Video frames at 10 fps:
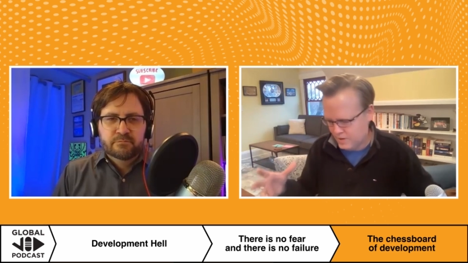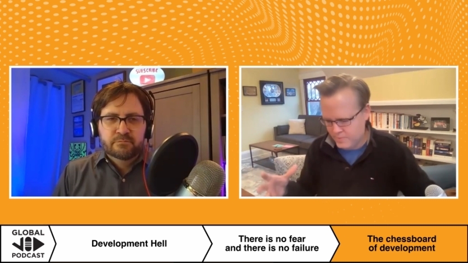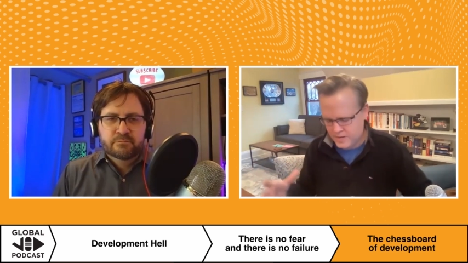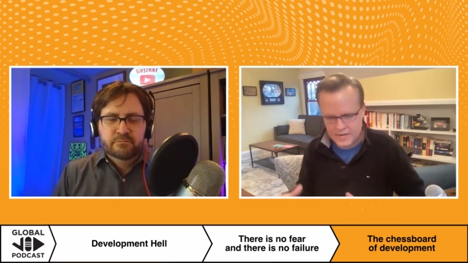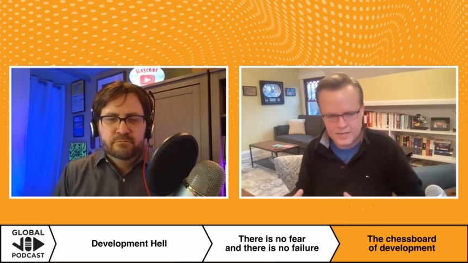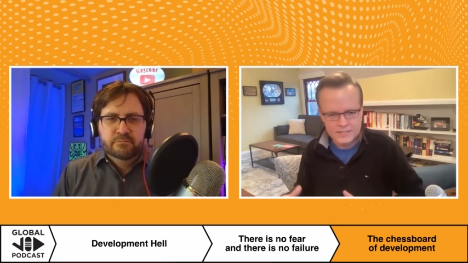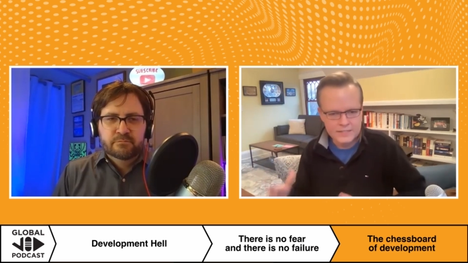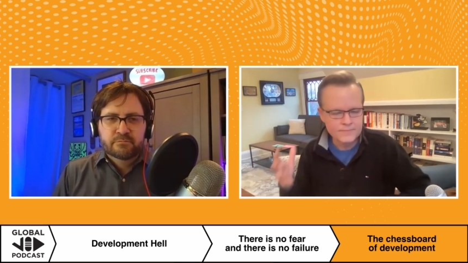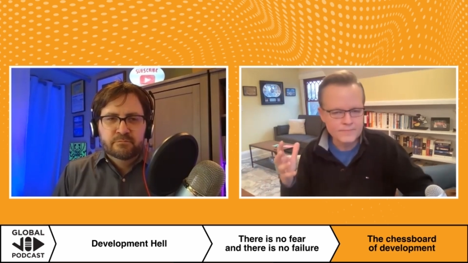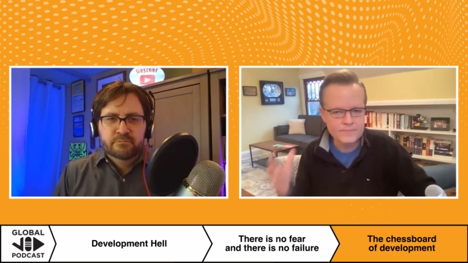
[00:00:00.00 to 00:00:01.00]
Speaker 1: may be,
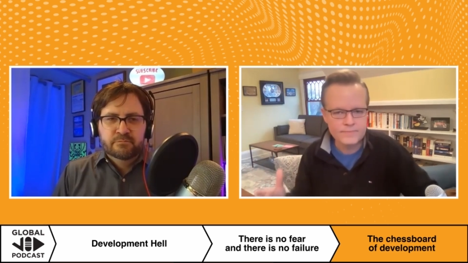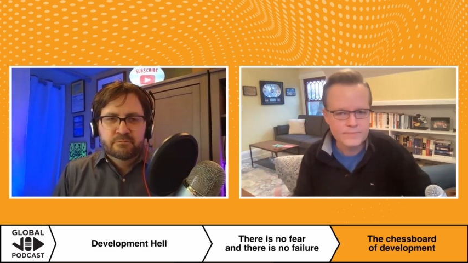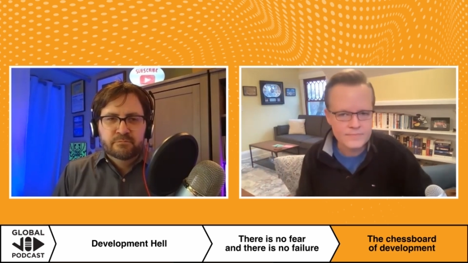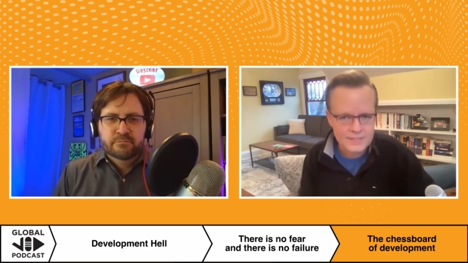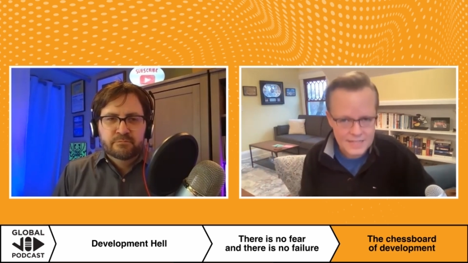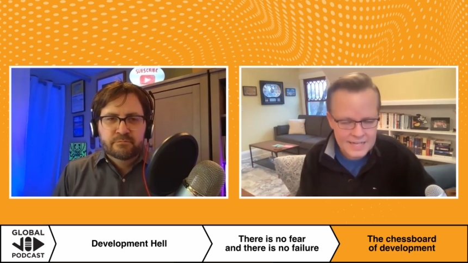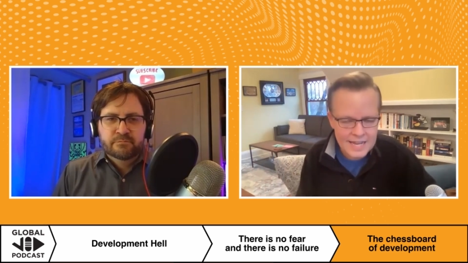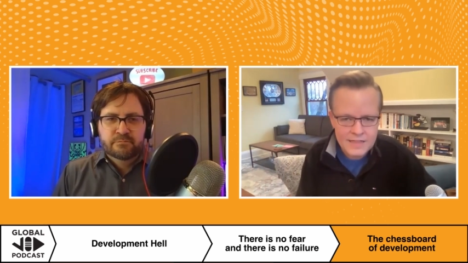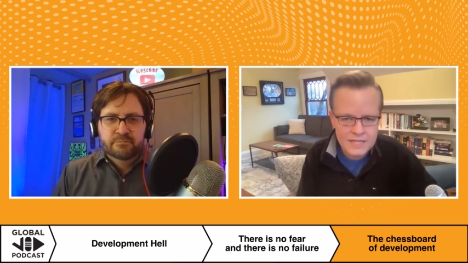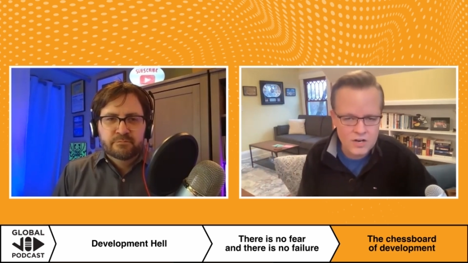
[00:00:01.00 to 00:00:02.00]

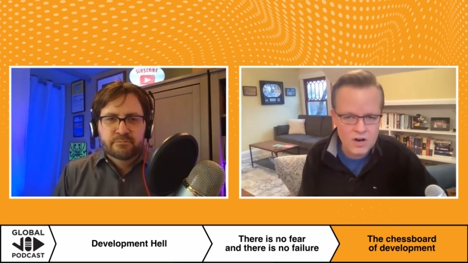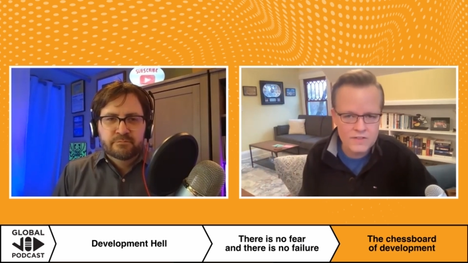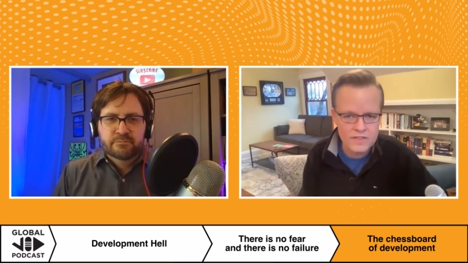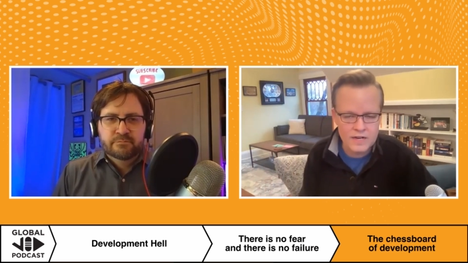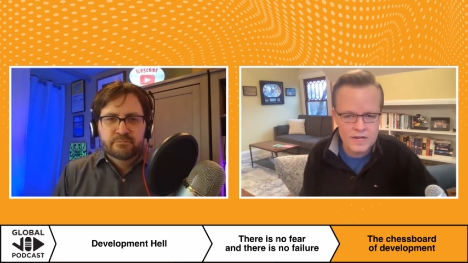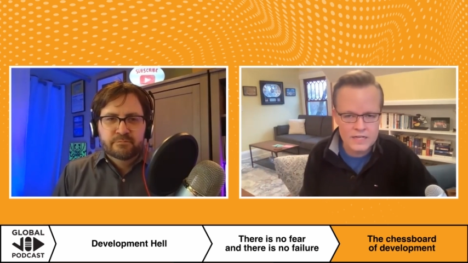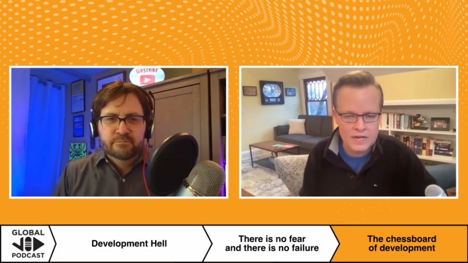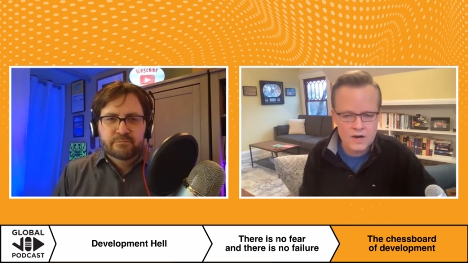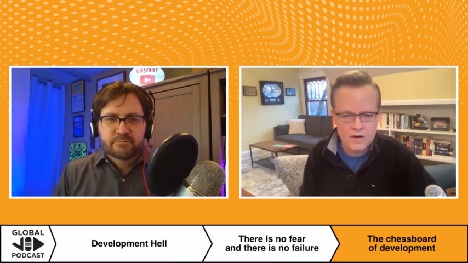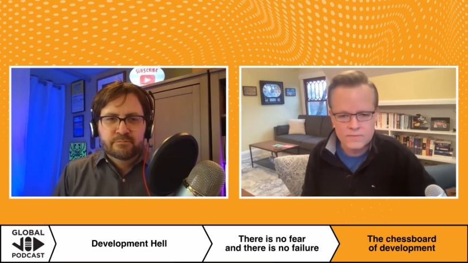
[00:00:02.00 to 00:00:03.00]
get the darn thing on the
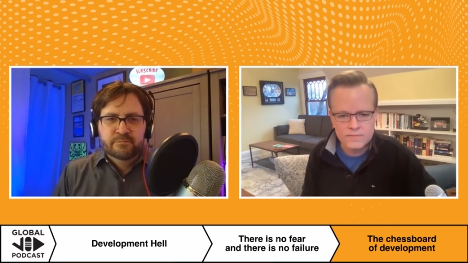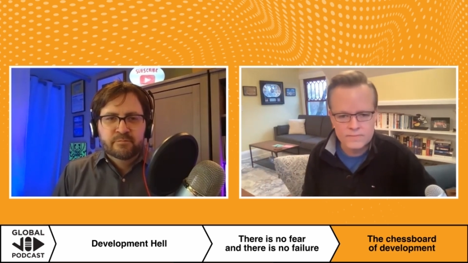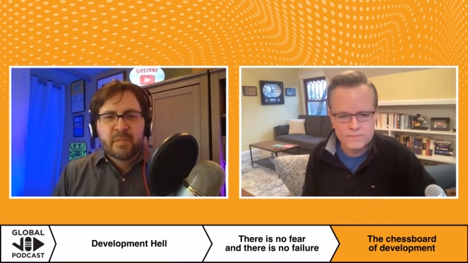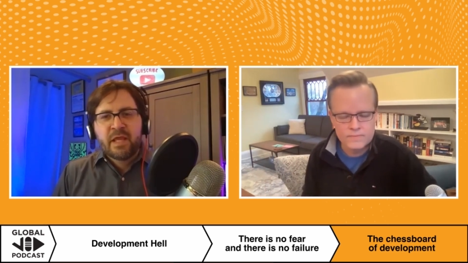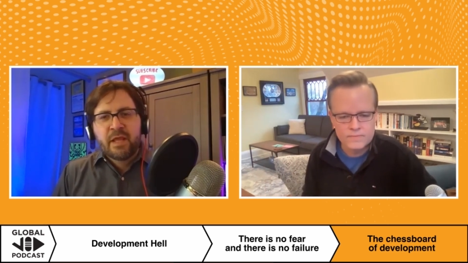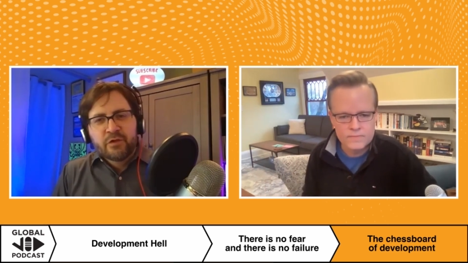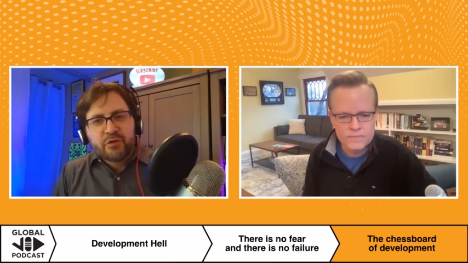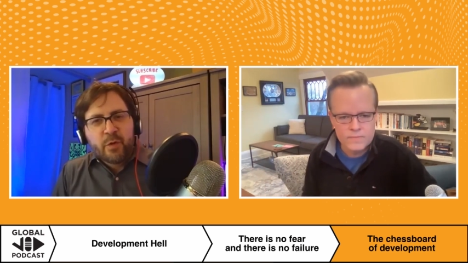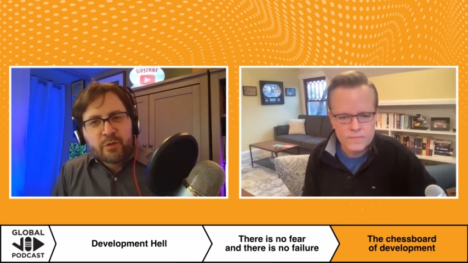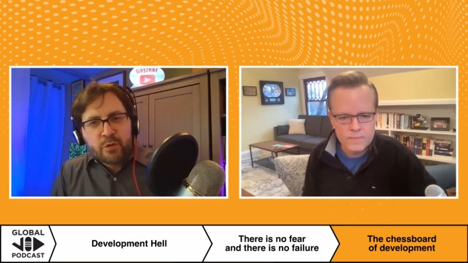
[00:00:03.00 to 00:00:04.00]
air.
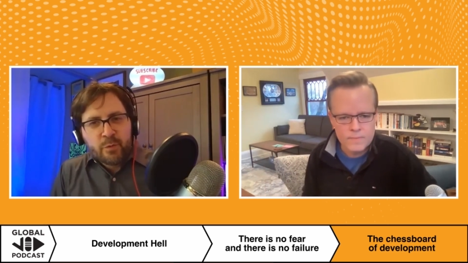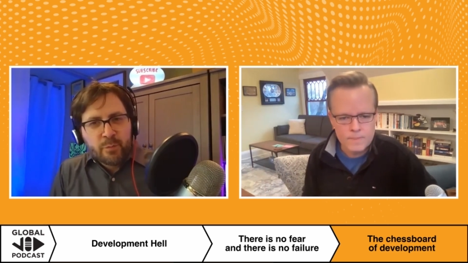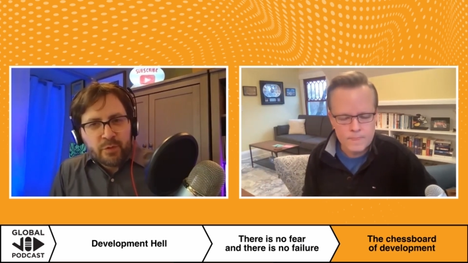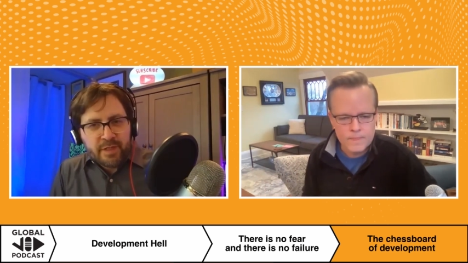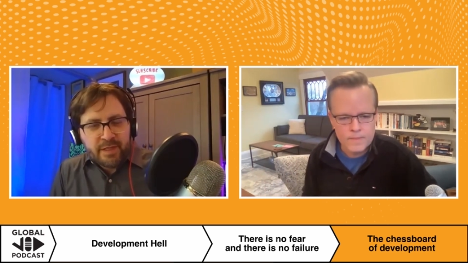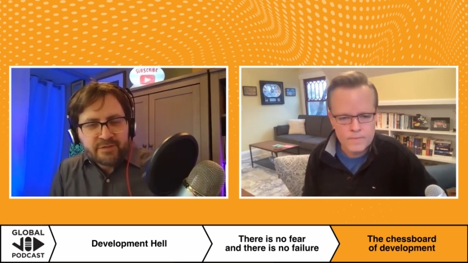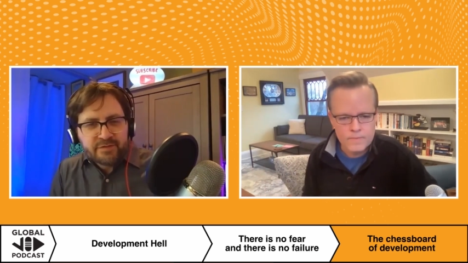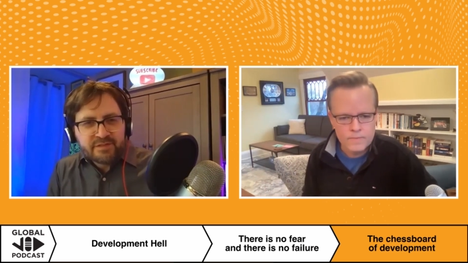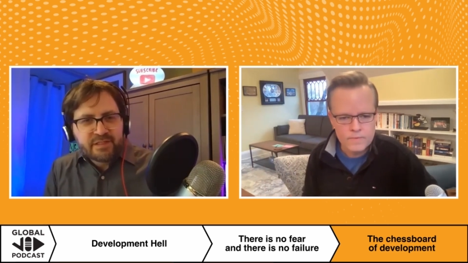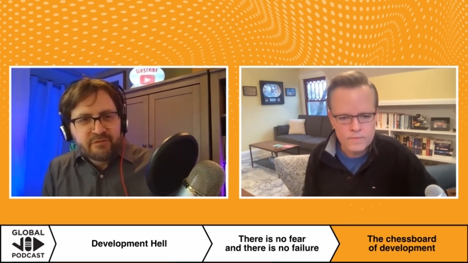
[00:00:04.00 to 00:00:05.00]
Speaker 2: So I know your book
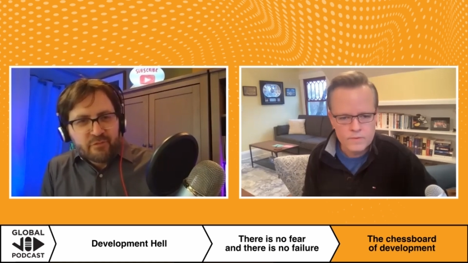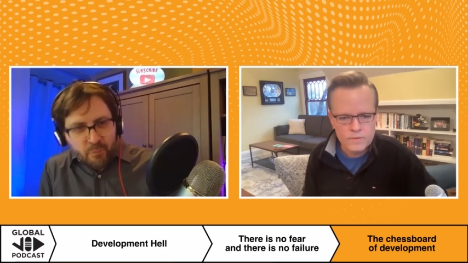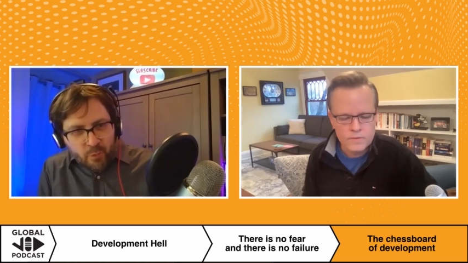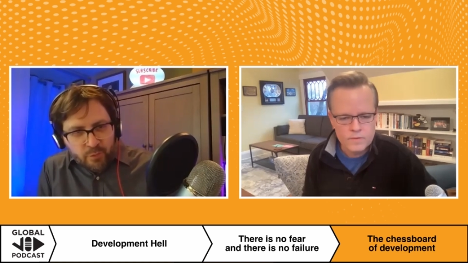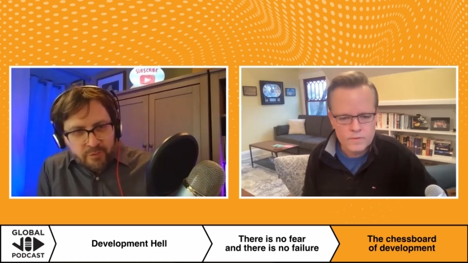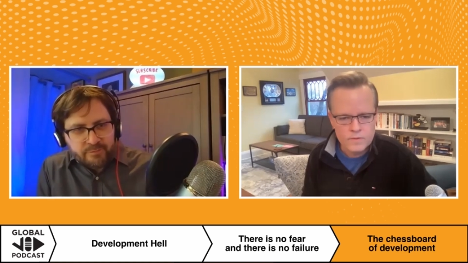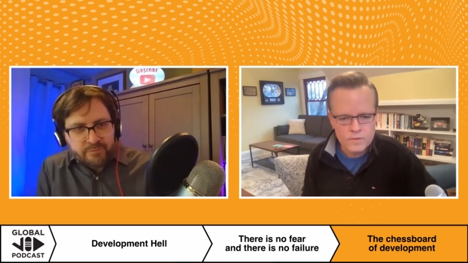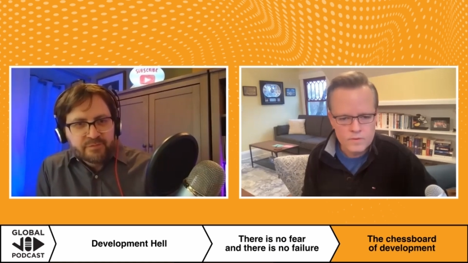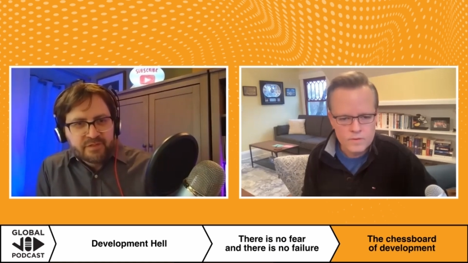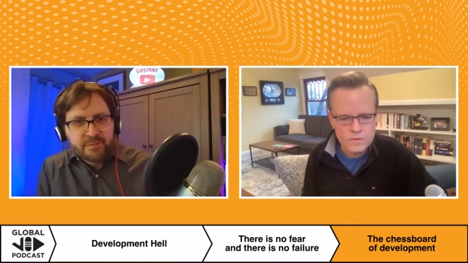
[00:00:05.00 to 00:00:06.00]
has even more
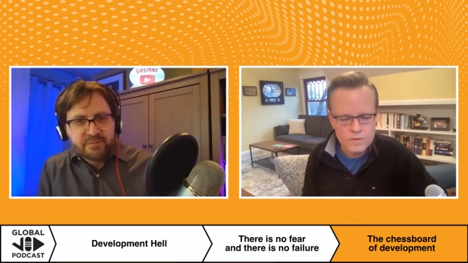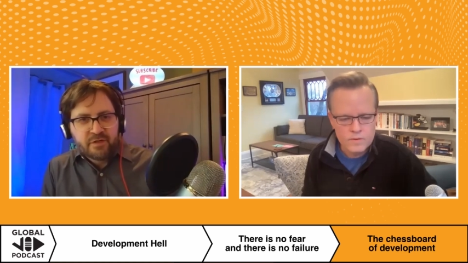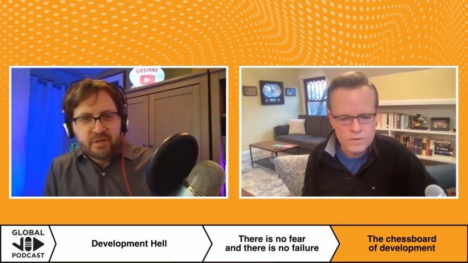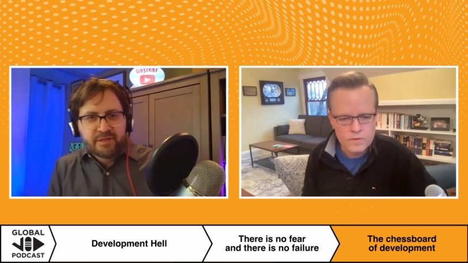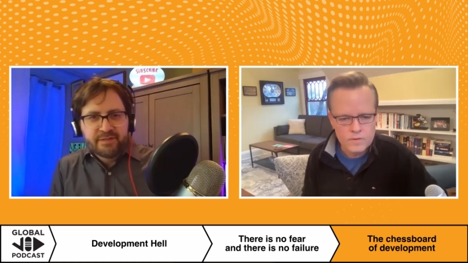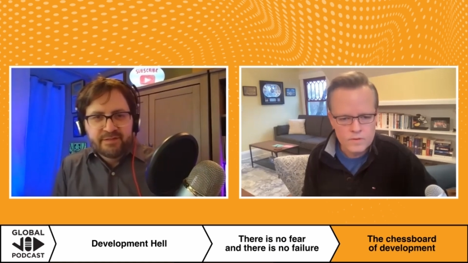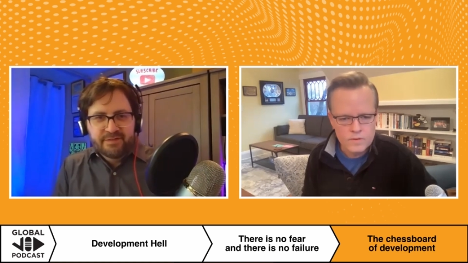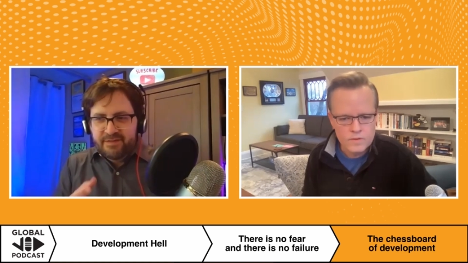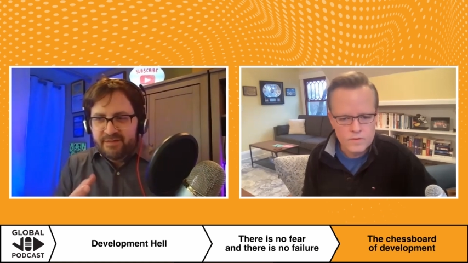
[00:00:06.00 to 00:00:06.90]
tips on,